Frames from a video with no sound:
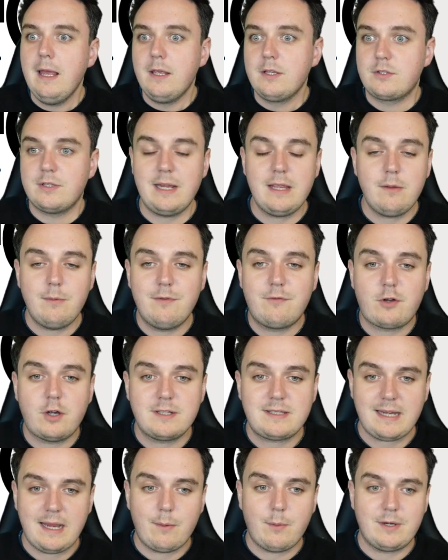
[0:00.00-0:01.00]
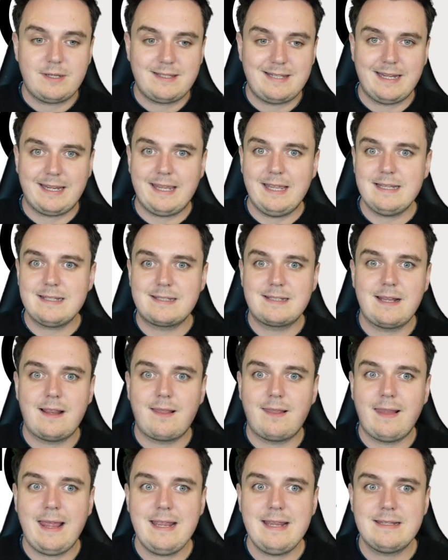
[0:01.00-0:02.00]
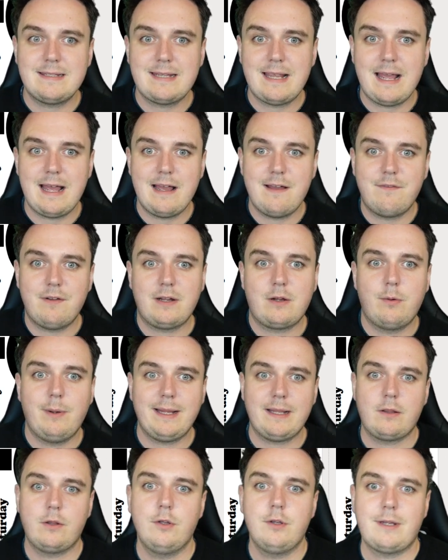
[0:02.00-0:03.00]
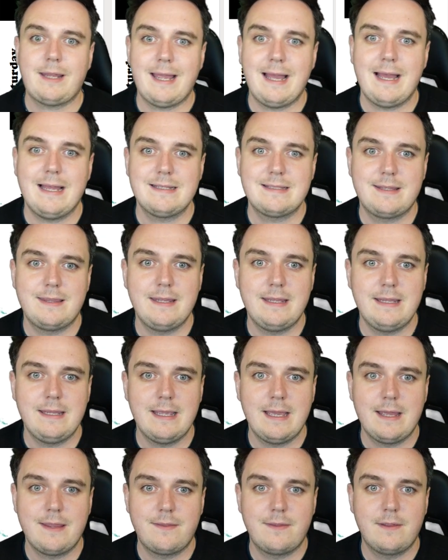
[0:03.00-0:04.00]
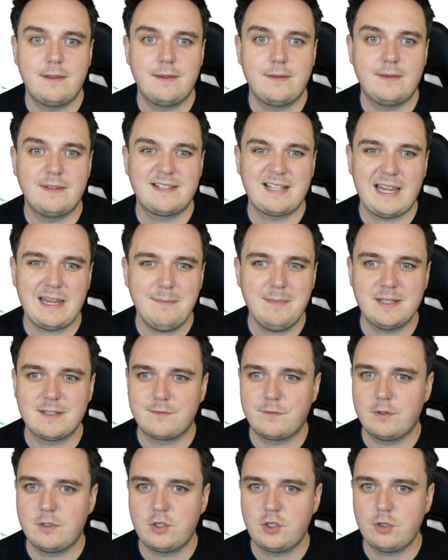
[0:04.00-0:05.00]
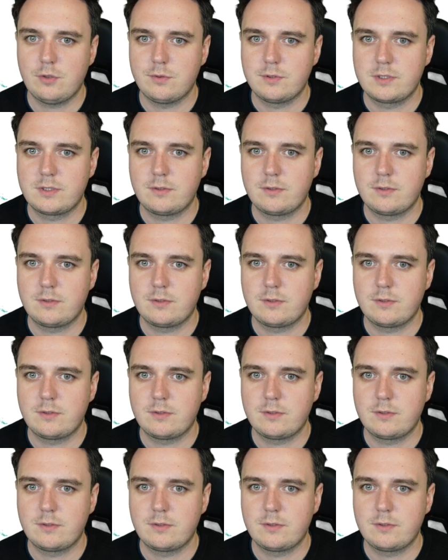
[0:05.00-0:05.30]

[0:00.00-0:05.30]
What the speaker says: So now that we've got our tickets, let's have a quick look at the timings for the shows.